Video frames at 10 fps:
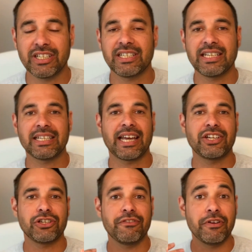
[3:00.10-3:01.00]
is an
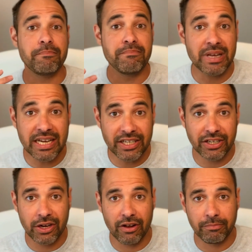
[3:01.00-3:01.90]
indication of a
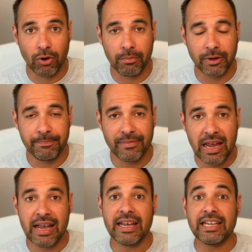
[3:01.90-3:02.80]
median nerve problem
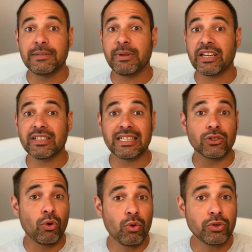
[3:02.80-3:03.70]
is because
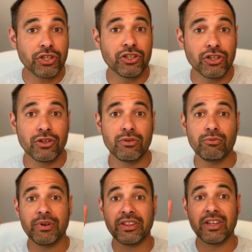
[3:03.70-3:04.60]
it's all to do
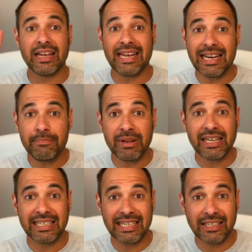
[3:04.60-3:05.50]
with the
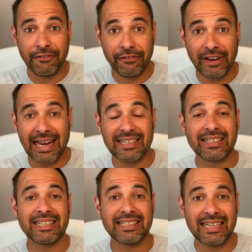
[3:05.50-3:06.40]
inability to flex
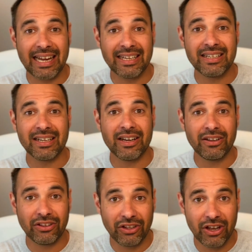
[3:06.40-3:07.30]
the second and
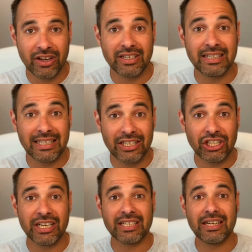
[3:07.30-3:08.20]
third
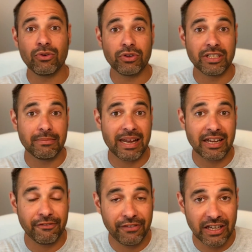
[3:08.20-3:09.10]
digit in order to make
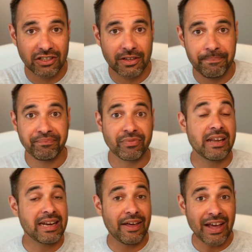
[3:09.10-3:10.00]
a fist.
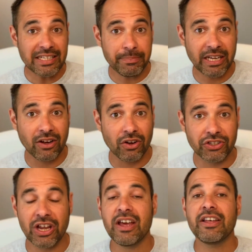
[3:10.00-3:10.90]
Now, that's
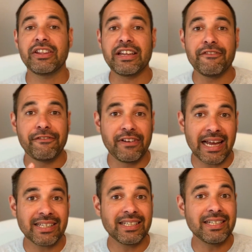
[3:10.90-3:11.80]
because the
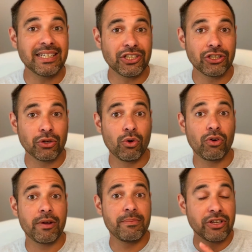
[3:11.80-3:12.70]
flexor
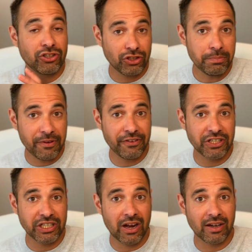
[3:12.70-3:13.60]
digitorum
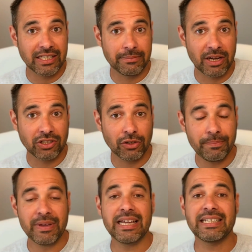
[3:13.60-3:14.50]
superficialis
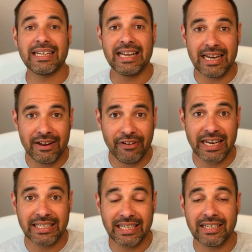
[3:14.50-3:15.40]
muscle is
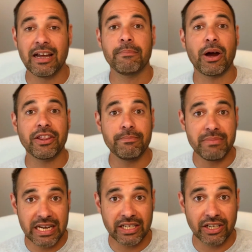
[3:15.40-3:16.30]
innervated by the
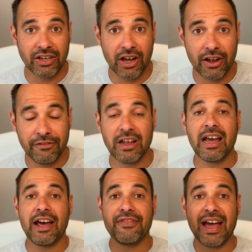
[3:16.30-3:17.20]
median nerve,
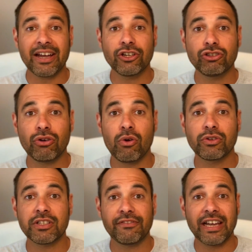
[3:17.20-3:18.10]
and that
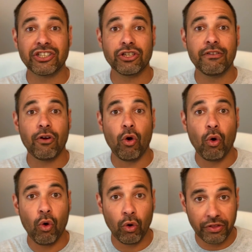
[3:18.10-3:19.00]
controls flexion of
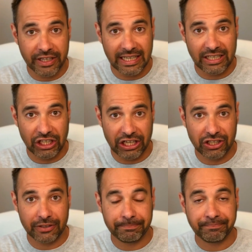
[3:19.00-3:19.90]
all the
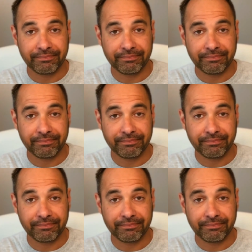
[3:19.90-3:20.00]
digits.